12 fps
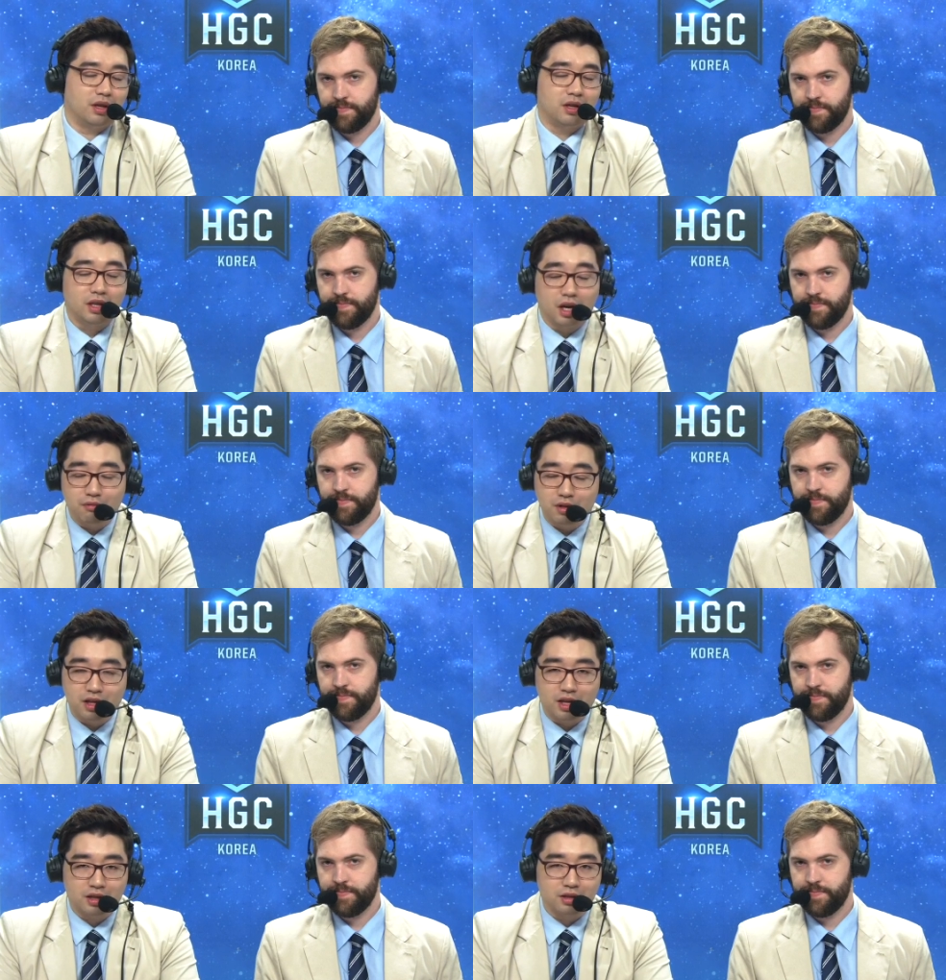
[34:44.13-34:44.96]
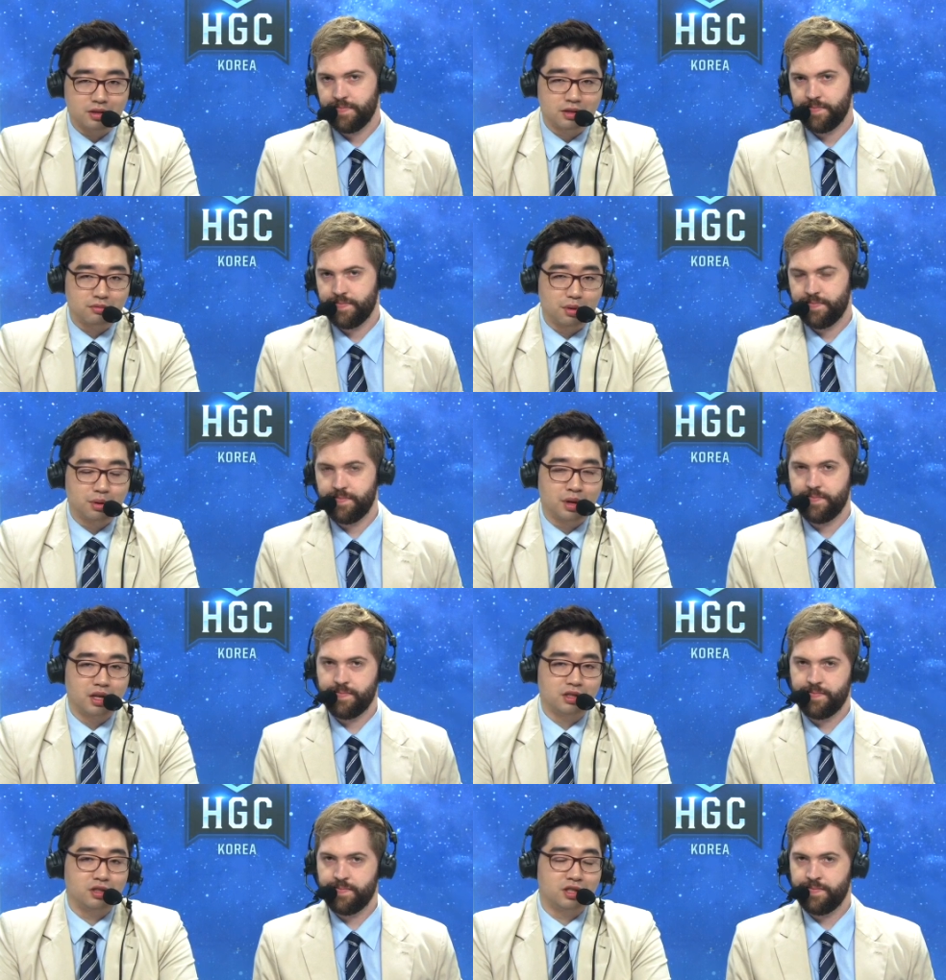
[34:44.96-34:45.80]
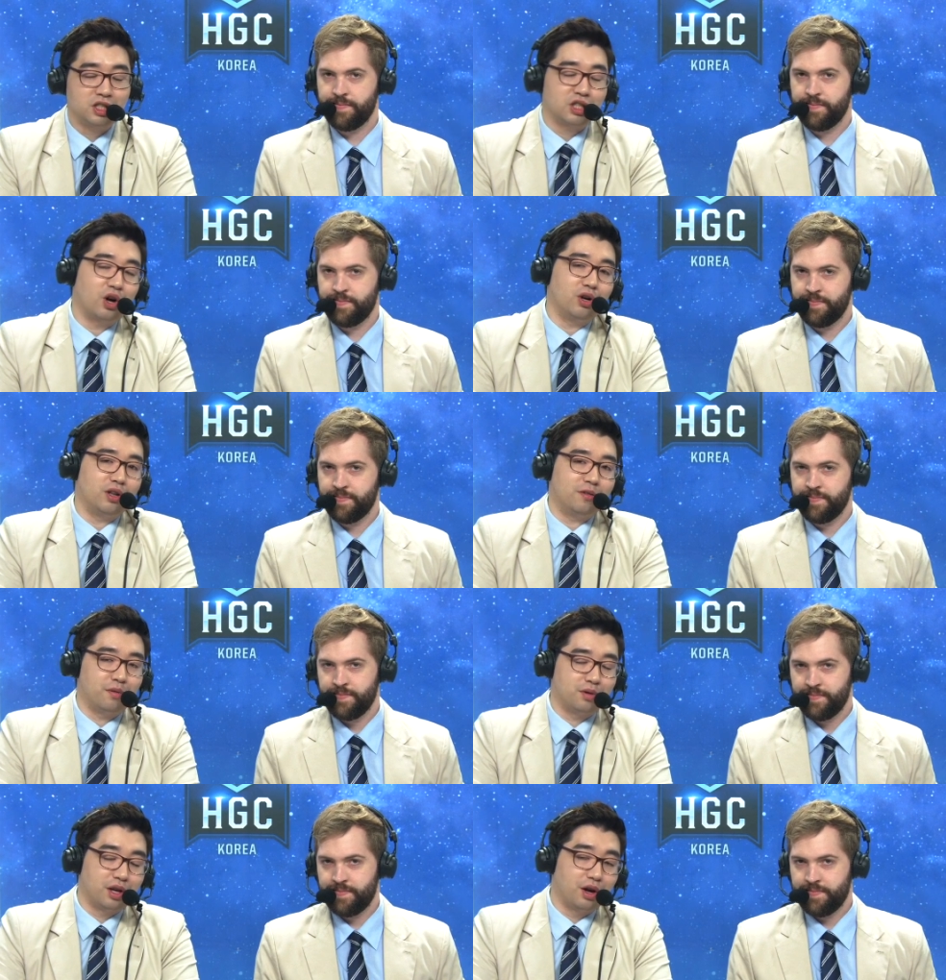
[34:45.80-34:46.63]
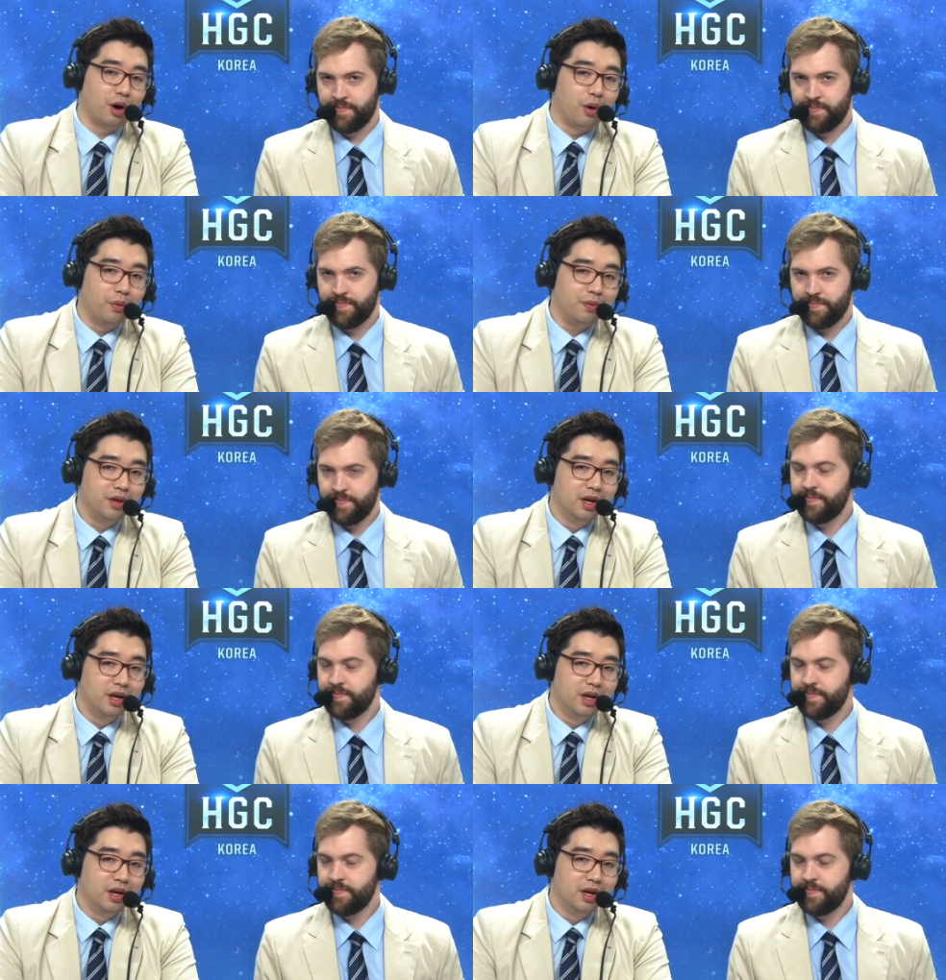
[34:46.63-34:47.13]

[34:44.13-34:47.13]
Speaker 1: They could not really get this rotation started for their own,